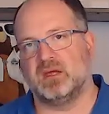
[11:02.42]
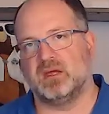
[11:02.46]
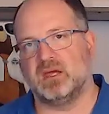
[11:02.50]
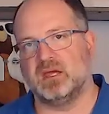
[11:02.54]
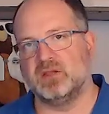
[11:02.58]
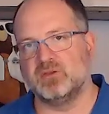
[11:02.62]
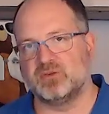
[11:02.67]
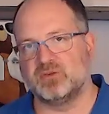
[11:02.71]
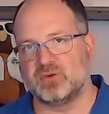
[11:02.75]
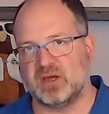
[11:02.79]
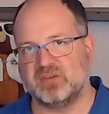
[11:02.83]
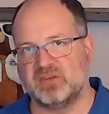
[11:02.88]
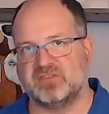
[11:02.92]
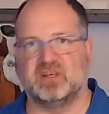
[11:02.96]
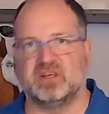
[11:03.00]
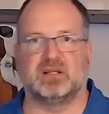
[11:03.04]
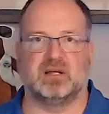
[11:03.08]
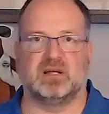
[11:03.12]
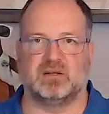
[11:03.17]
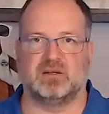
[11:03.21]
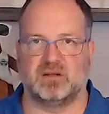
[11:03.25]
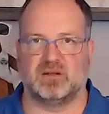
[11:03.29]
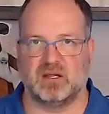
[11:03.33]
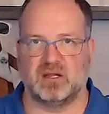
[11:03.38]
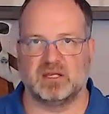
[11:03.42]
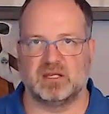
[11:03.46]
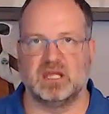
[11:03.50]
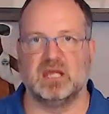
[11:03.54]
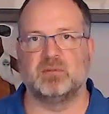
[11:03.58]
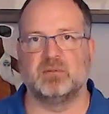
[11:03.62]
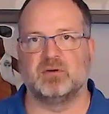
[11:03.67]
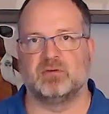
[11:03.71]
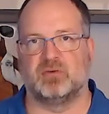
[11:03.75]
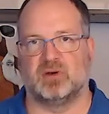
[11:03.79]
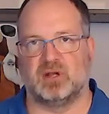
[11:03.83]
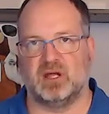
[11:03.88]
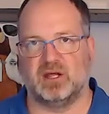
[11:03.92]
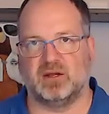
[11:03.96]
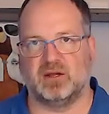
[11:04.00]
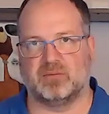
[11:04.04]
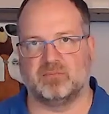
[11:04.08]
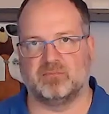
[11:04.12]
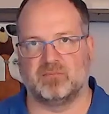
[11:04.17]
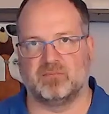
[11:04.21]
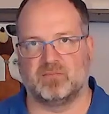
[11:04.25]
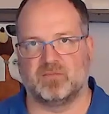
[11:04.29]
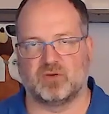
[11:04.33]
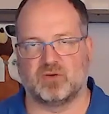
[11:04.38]
into a satellite and keep it for later.
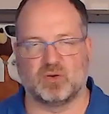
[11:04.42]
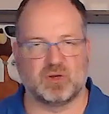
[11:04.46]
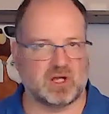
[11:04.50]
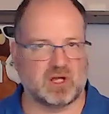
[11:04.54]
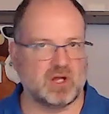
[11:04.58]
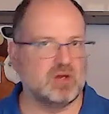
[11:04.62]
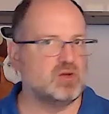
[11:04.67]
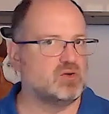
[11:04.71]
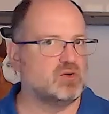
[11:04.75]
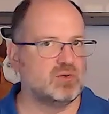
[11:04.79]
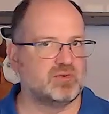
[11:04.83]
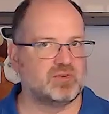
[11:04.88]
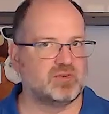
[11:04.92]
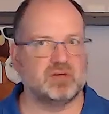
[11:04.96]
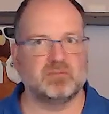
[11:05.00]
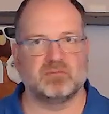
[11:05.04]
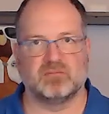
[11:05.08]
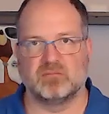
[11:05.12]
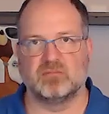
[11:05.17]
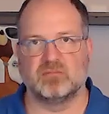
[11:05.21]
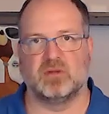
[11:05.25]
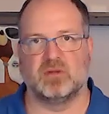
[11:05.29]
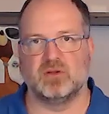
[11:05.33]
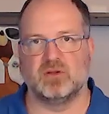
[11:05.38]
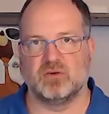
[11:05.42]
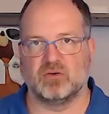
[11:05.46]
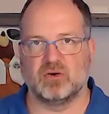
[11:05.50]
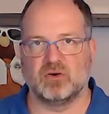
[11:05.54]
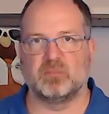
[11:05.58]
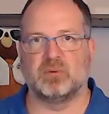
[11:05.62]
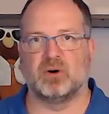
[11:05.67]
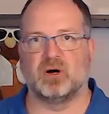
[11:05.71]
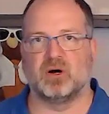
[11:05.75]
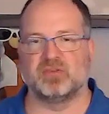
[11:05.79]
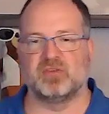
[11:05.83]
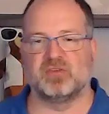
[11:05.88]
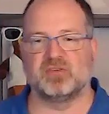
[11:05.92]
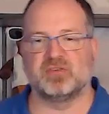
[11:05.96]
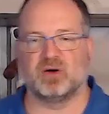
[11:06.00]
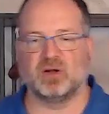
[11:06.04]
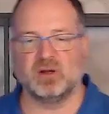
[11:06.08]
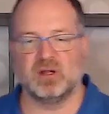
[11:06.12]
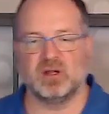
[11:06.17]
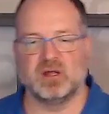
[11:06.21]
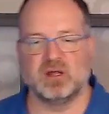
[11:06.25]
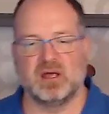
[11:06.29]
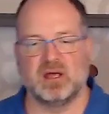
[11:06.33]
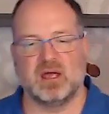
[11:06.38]
So you can use it in your reports and so
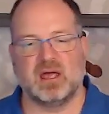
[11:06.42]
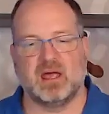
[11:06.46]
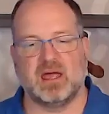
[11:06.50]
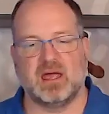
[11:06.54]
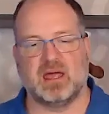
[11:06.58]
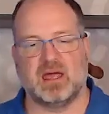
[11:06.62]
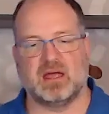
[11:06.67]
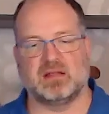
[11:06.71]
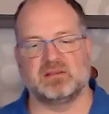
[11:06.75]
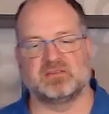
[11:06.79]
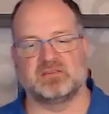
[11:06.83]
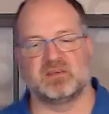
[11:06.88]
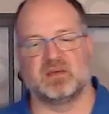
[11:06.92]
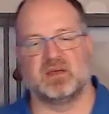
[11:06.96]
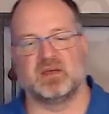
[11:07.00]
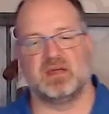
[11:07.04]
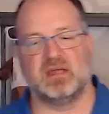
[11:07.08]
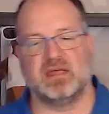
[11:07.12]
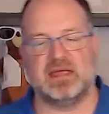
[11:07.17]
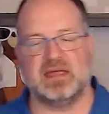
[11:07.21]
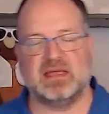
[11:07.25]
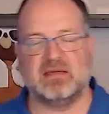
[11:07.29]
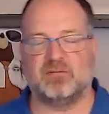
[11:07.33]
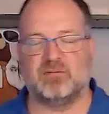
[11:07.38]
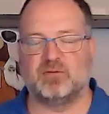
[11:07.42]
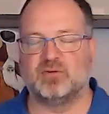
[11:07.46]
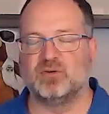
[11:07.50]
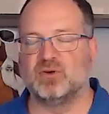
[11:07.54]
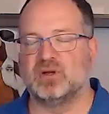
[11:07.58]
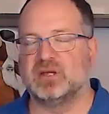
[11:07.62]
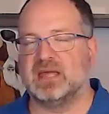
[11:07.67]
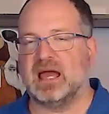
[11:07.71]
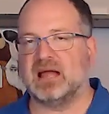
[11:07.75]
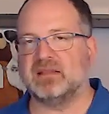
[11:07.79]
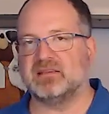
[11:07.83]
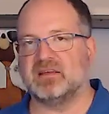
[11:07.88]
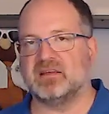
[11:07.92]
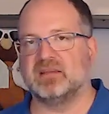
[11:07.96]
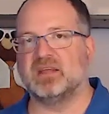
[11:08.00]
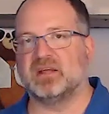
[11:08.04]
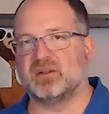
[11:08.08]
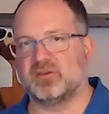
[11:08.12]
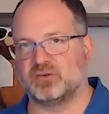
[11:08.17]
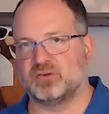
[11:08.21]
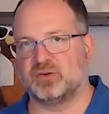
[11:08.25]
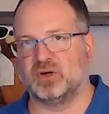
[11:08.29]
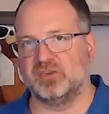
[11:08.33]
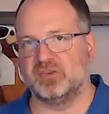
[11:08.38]
on. And if you get
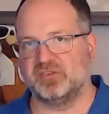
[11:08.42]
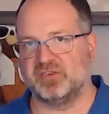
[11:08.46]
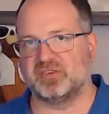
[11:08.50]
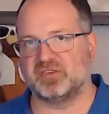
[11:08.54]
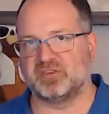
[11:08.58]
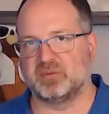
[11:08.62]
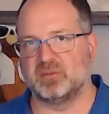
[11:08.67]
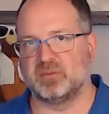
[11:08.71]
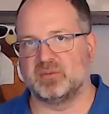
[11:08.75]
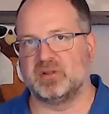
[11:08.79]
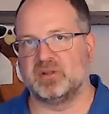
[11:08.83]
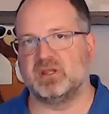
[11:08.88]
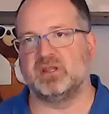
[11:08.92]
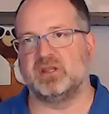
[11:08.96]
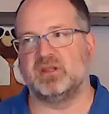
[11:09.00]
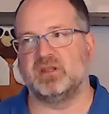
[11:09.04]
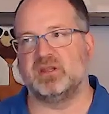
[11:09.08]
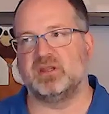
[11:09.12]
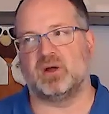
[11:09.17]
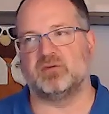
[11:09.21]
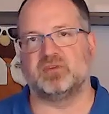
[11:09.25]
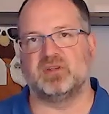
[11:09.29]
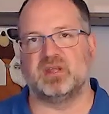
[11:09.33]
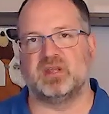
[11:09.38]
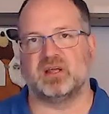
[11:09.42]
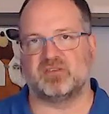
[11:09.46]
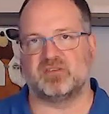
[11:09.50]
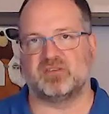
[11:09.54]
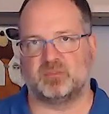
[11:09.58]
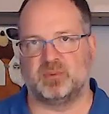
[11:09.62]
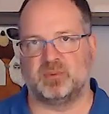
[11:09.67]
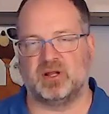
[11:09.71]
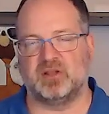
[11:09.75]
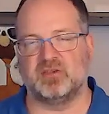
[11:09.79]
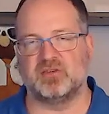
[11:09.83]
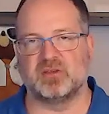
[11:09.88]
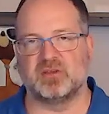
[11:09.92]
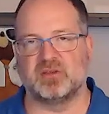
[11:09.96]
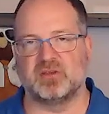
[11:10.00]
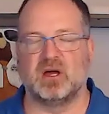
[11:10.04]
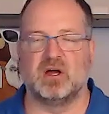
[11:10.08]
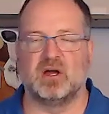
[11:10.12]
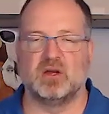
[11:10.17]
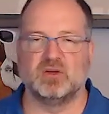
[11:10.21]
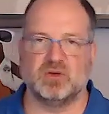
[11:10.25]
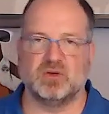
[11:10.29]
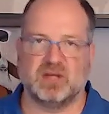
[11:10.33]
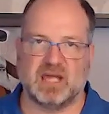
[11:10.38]
another source system in one of the next sprints,
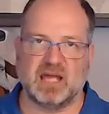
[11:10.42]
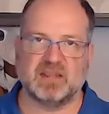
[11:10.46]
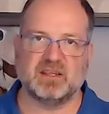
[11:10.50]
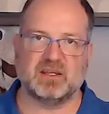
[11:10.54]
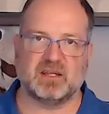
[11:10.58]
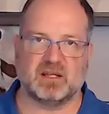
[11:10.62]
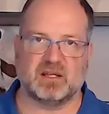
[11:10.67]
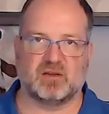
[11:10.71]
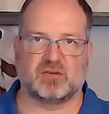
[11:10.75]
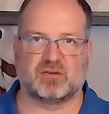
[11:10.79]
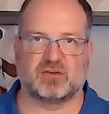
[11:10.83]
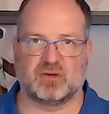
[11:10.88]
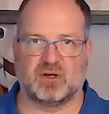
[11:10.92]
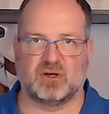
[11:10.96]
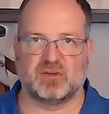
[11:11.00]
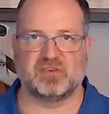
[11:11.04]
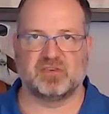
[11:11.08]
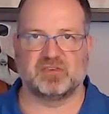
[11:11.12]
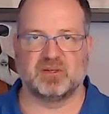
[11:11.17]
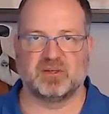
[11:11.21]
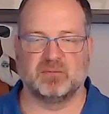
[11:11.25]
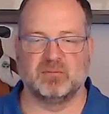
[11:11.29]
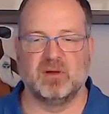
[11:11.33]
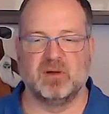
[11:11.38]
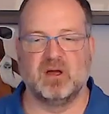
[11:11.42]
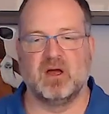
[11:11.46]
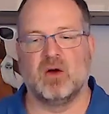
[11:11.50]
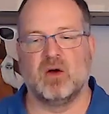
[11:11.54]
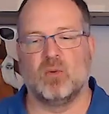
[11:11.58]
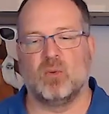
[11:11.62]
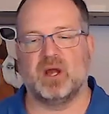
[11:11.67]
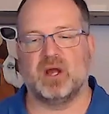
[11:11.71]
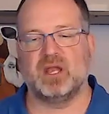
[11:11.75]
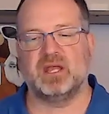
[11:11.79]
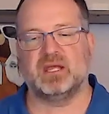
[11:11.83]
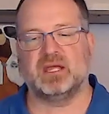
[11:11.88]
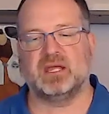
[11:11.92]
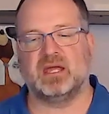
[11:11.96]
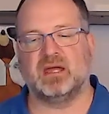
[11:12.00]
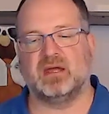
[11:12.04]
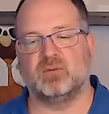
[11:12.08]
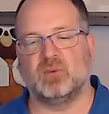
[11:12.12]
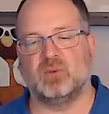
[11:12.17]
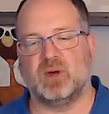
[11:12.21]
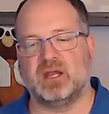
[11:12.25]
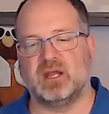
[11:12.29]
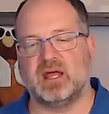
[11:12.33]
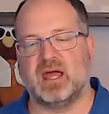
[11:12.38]
you get another source system where
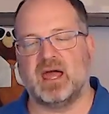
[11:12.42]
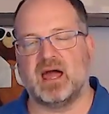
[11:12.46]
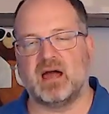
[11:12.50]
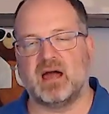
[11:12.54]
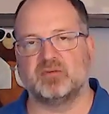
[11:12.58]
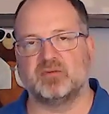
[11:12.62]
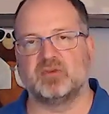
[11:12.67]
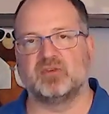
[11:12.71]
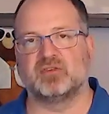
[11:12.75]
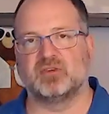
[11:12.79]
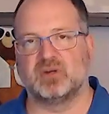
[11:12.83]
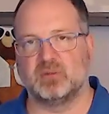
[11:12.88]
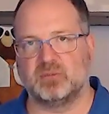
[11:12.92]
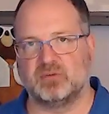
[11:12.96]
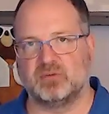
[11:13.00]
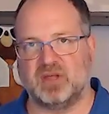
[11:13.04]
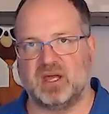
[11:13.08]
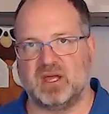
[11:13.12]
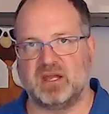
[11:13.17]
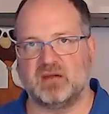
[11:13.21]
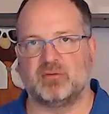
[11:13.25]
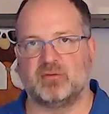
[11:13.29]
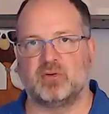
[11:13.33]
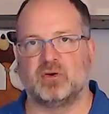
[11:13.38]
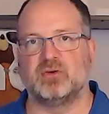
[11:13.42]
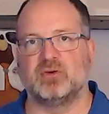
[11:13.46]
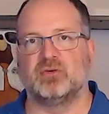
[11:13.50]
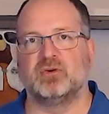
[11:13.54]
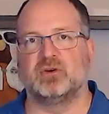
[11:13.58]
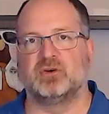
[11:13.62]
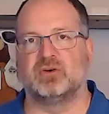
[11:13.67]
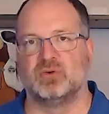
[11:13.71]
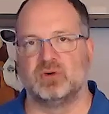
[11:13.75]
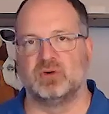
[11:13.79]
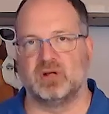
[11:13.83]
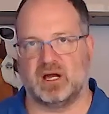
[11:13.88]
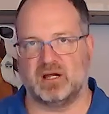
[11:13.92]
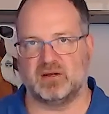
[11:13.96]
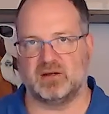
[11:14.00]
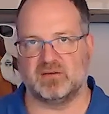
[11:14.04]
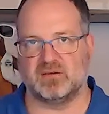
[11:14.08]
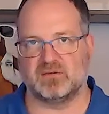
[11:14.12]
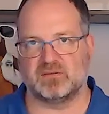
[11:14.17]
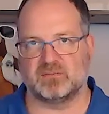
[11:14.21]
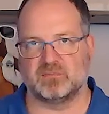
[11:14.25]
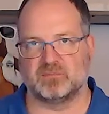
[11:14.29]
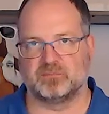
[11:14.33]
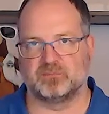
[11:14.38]
they have descriptive data for your recruiter
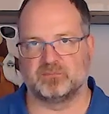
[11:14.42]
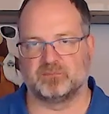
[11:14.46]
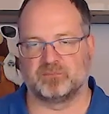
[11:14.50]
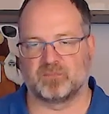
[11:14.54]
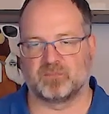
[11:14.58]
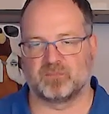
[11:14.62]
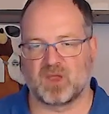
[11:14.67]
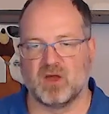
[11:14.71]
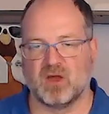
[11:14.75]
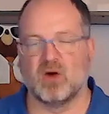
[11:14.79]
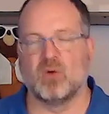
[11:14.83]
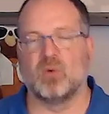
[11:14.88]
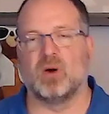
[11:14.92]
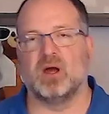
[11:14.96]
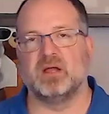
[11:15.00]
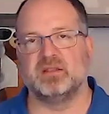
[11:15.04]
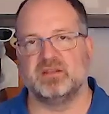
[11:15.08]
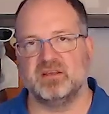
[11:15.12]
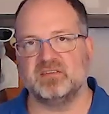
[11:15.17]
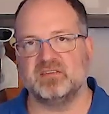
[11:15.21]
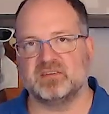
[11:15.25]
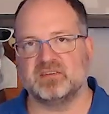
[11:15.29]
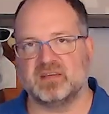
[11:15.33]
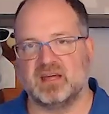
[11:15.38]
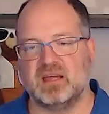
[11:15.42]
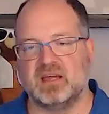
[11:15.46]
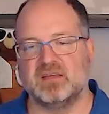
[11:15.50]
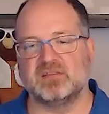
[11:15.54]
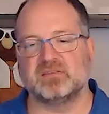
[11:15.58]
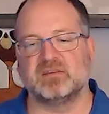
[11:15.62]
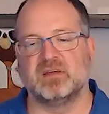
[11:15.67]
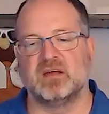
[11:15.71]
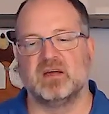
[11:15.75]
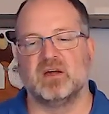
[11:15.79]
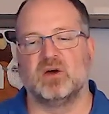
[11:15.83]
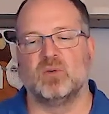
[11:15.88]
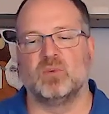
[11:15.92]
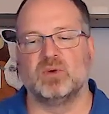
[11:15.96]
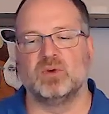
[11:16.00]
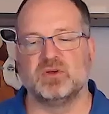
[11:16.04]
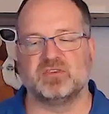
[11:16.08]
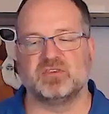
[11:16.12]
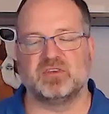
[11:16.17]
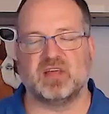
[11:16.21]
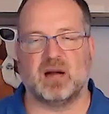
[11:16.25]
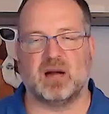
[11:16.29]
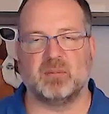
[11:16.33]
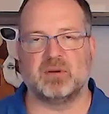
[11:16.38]
IDs. Well, in this case, we
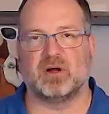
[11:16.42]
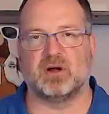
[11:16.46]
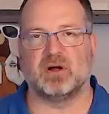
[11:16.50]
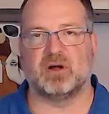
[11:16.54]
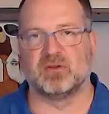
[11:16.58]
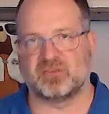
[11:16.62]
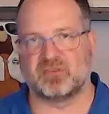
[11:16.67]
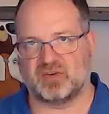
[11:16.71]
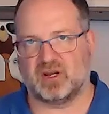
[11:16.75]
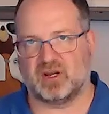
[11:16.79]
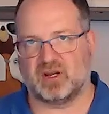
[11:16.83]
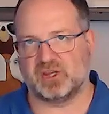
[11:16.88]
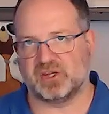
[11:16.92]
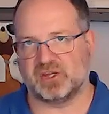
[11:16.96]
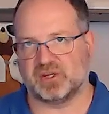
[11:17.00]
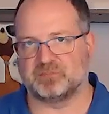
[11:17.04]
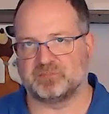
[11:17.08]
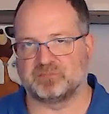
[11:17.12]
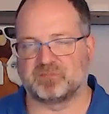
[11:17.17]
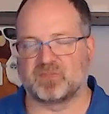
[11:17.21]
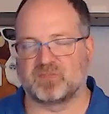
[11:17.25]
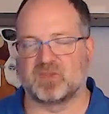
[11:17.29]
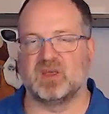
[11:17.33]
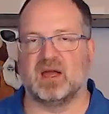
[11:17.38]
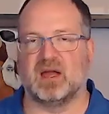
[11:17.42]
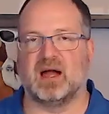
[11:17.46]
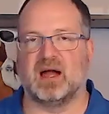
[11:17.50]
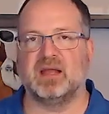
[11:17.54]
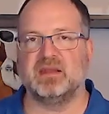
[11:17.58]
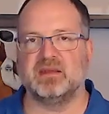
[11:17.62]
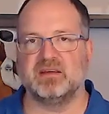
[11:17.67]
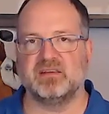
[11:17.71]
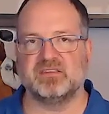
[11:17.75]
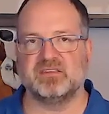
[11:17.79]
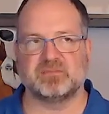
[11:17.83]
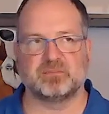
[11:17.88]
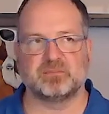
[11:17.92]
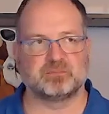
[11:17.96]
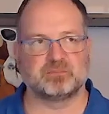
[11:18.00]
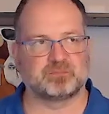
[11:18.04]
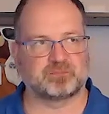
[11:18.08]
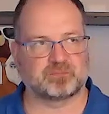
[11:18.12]
use the habit out strategy. The idea is